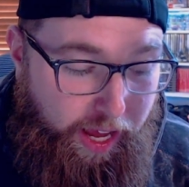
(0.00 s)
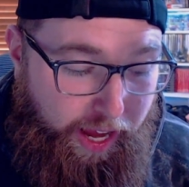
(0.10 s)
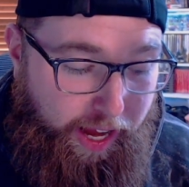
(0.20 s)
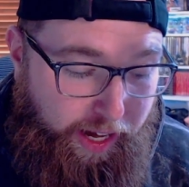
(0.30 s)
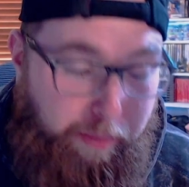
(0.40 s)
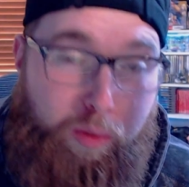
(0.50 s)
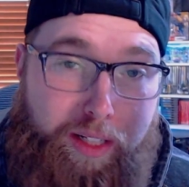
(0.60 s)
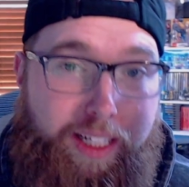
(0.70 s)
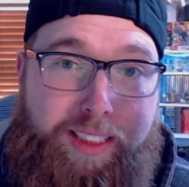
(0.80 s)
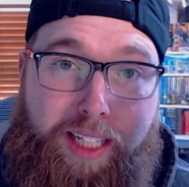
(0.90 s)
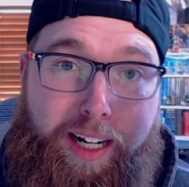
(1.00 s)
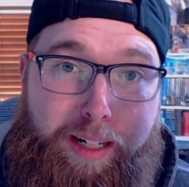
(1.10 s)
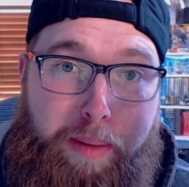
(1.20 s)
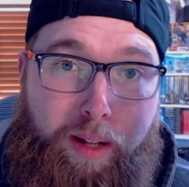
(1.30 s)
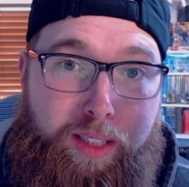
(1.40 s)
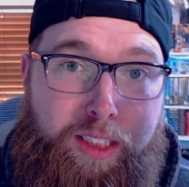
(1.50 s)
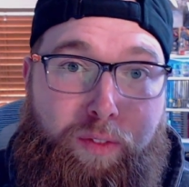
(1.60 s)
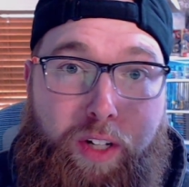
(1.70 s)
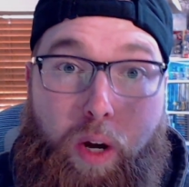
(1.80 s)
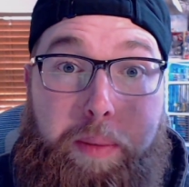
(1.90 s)
And I'm really excited about this
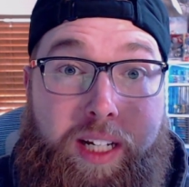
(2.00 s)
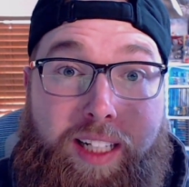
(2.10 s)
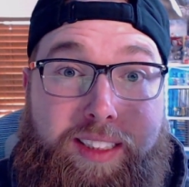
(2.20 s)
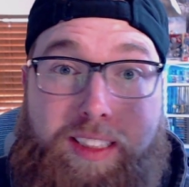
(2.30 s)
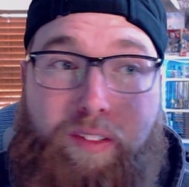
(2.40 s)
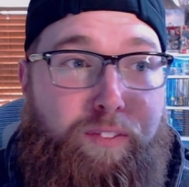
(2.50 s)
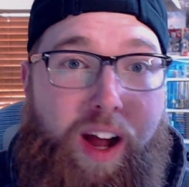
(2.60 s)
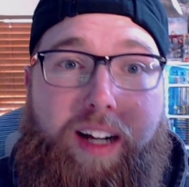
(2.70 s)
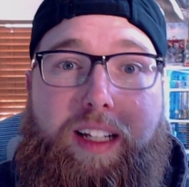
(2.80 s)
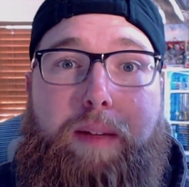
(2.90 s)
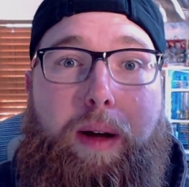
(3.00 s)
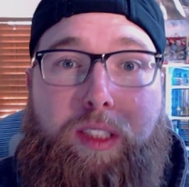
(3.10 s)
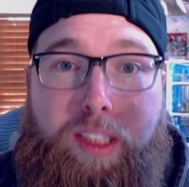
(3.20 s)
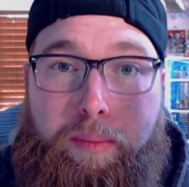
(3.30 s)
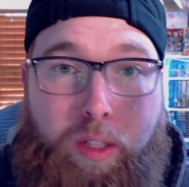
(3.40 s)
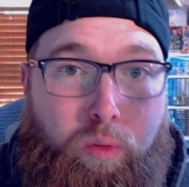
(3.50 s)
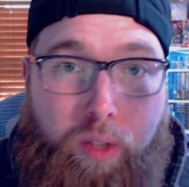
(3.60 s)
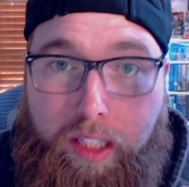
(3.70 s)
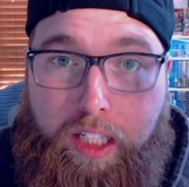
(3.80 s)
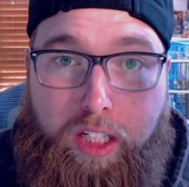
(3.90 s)
video because it's finally about something
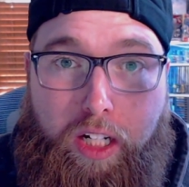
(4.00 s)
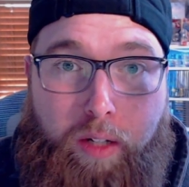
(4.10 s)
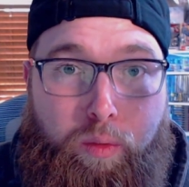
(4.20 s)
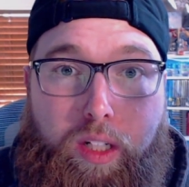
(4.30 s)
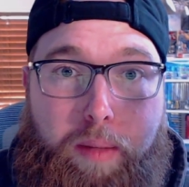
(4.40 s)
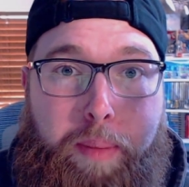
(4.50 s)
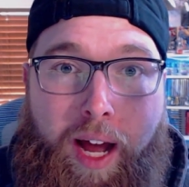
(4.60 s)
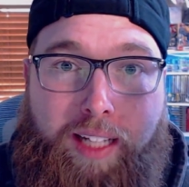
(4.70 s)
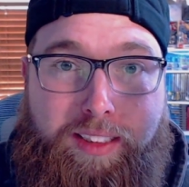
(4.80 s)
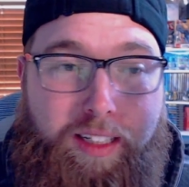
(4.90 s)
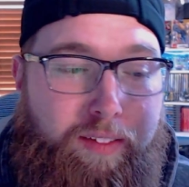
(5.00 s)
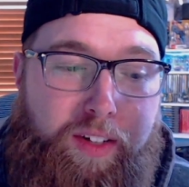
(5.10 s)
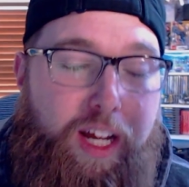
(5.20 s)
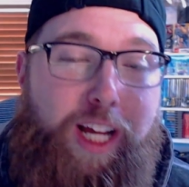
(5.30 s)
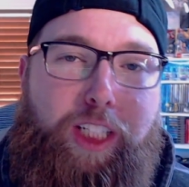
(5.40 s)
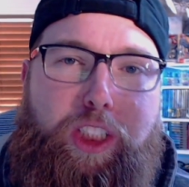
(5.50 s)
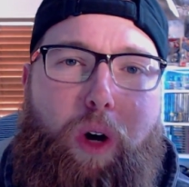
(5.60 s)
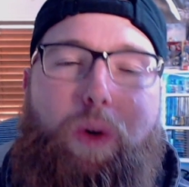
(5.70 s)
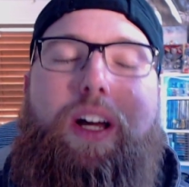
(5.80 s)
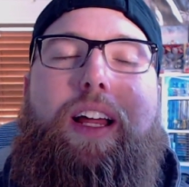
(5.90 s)
really good and really positive.
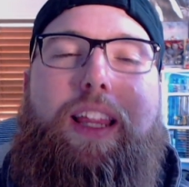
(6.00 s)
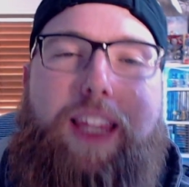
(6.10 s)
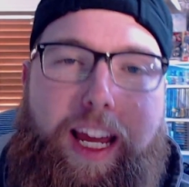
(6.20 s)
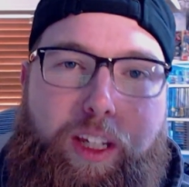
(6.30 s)
So thank you